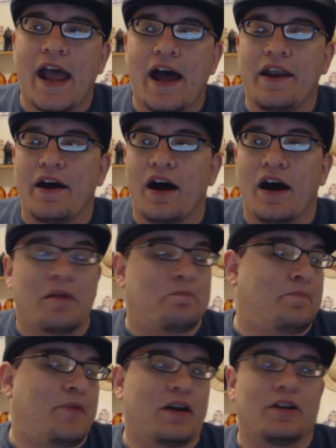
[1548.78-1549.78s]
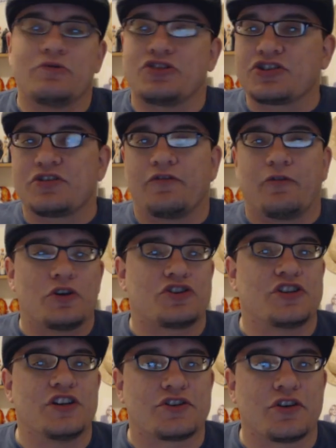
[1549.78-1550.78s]
And uh, apparently it was just a
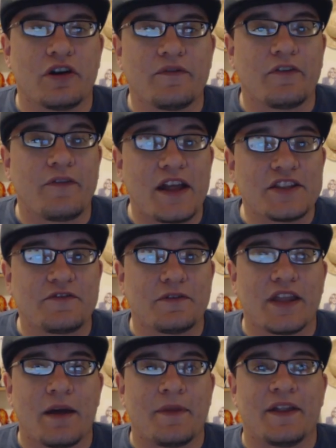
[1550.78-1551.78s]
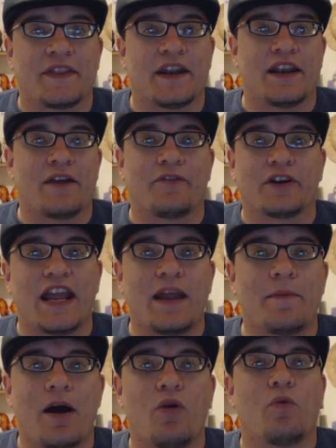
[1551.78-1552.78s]
fortunate turn of events for them that, that it never
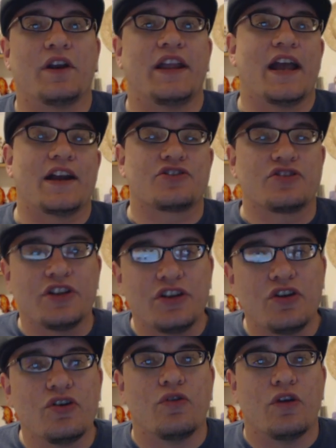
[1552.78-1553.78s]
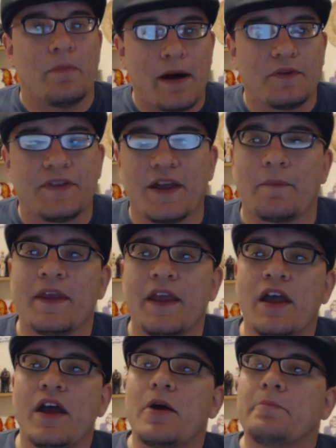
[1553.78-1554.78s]
came out what he actually knew about them.
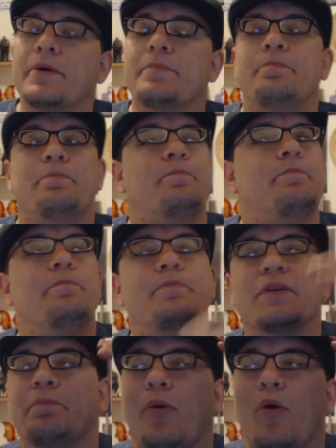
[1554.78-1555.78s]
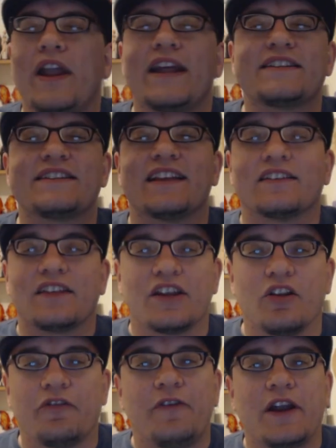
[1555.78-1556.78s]
But the point is, is that
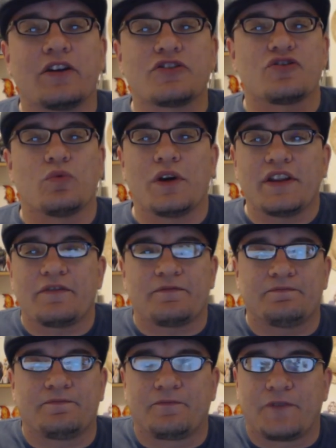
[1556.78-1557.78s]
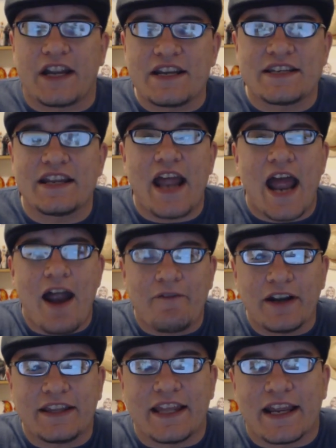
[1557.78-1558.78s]
Littlefinger's the one that freaking did
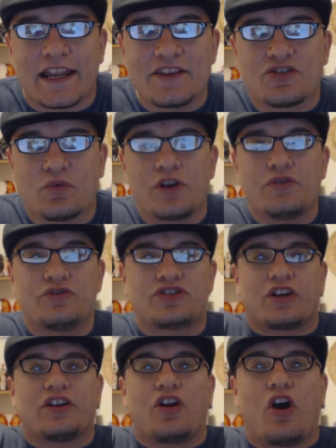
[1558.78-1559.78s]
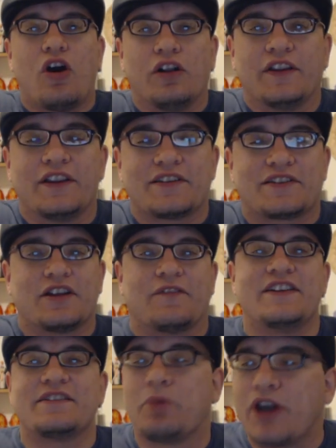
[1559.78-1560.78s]
everything. He's the one who started all this stuff.
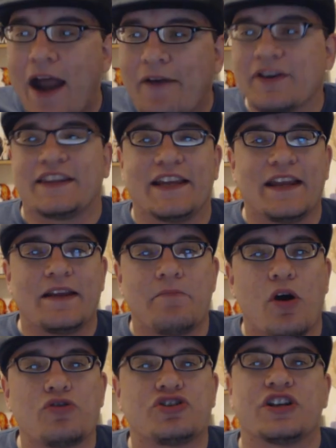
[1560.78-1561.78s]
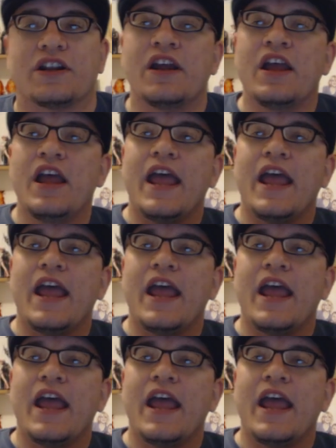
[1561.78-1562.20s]
He's put everything in motion.